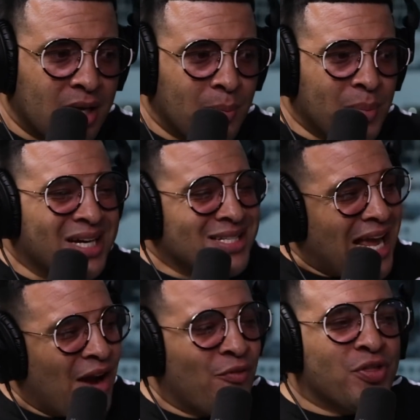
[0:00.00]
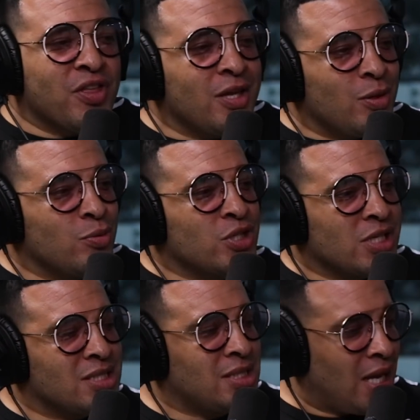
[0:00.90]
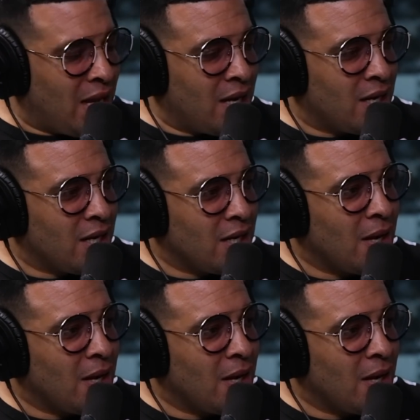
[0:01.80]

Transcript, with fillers: The world because everything that. you just said